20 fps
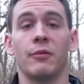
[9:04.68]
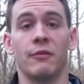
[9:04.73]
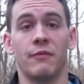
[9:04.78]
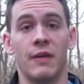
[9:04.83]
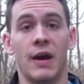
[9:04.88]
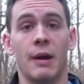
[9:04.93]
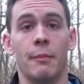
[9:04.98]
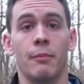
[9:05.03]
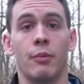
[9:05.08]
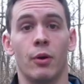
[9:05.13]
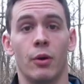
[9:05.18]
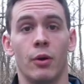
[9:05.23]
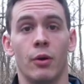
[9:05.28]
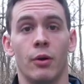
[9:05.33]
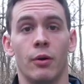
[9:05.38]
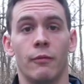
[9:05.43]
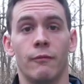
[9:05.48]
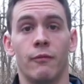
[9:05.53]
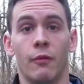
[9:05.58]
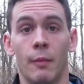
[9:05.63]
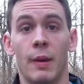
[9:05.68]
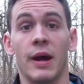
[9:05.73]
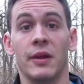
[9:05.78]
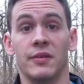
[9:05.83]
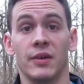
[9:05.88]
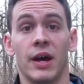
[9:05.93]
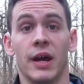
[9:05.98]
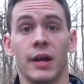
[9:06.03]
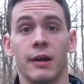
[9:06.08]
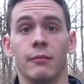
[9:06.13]
of fat for my
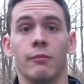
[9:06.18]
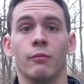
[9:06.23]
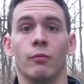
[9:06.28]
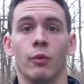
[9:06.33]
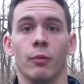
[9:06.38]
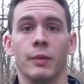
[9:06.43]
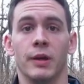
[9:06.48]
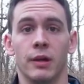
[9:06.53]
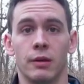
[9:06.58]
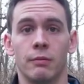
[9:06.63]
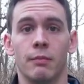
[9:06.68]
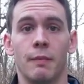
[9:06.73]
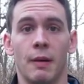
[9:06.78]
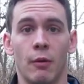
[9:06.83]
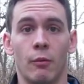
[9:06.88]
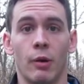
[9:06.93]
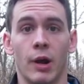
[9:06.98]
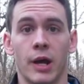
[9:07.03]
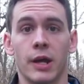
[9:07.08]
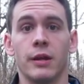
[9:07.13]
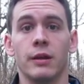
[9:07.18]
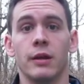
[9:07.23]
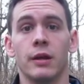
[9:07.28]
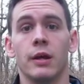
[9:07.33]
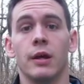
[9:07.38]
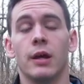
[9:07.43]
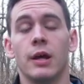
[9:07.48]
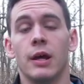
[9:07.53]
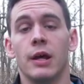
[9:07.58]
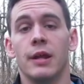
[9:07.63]
diet will be about right.
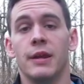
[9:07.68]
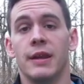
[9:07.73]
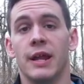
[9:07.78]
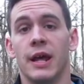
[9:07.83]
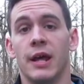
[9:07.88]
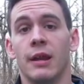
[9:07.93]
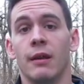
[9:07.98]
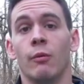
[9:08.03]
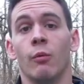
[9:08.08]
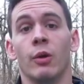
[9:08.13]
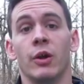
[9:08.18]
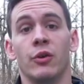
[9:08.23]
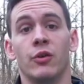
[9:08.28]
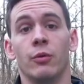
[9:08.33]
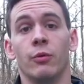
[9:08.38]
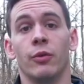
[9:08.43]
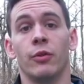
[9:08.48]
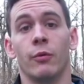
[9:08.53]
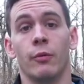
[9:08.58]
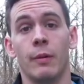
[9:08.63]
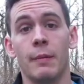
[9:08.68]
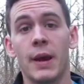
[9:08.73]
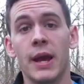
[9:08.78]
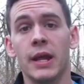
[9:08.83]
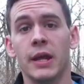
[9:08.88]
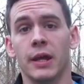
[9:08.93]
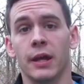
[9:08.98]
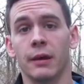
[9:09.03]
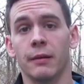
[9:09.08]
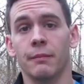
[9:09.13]
And then what you do with the
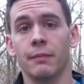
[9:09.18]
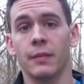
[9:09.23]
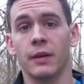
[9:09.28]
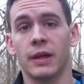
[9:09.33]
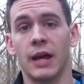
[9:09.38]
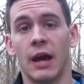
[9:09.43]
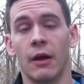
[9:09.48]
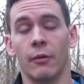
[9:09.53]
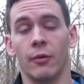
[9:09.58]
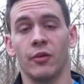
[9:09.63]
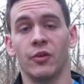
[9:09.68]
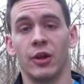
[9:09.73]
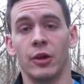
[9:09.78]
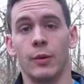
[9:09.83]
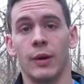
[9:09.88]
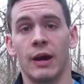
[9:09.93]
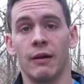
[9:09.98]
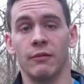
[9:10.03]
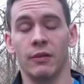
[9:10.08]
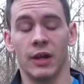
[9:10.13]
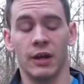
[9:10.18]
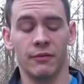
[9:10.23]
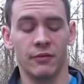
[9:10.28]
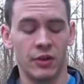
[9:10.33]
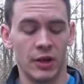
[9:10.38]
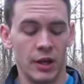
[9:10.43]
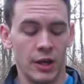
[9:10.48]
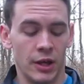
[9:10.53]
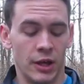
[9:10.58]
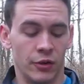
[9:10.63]
remaining calories that you have
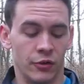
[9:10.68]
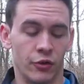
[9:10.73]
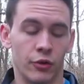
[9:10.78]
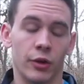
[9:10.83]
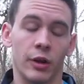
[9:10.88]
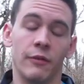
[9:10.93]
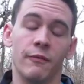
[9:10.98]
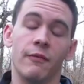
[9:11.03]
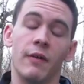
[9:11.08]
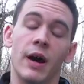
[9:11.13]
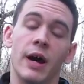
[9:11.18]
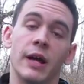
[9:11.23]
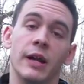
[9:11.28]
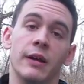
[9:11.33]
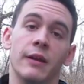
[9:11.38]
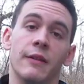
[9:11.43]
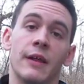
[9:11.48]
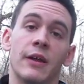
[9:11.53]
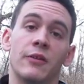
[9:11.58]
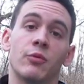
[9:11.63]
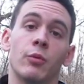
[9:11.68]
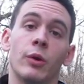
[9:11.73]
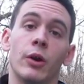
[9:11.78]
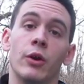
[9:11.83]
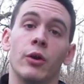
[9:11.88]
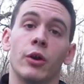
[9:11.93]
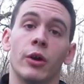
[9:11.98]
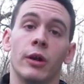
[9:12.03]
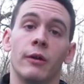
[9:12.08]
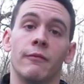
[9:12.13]
left is that's what
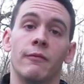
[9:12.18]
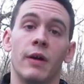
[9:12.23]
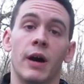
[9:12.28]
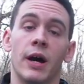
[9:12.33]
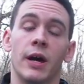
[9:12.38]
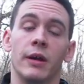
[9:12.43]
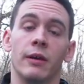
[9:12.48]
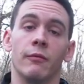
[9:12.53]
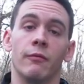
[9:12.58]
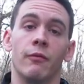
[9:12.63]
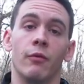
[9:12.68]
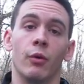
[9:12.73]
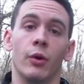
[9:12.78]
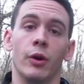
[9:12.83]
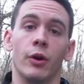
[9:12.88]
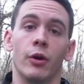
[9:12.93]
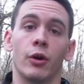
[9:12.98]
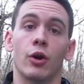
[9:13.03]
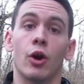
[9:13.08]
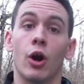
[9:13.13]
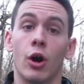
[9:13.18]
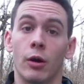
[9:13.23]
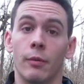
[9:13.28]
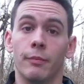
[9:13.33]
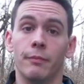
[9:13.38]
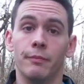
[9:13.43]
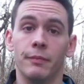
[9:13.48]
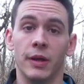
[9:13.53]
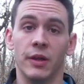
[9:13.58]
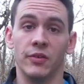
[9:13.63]
you're going to find for your carb
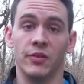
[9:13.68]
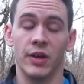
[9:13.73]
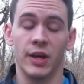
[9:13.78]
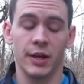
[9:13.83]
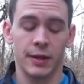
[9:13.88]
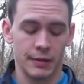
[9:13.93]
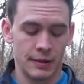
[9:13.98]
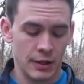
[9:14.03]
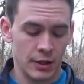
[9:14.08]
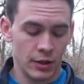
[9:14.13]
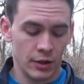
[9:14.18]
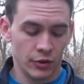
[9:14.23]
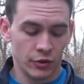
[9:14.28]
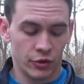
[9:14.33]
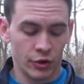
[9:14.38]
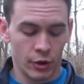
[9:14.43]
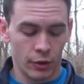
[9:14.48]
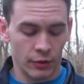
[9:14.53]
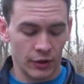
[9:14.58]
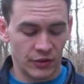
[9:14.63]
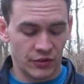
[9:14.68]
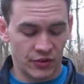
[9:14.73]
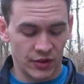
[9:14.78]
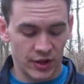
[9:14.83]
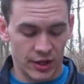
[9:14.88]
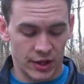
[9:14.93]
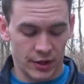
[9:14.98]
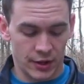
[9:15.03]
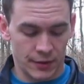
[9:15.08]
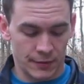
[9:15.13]
intake. So let's
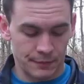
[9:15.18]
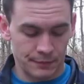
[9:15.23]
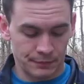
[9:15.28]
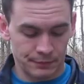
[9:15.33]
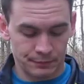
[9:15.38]
say here,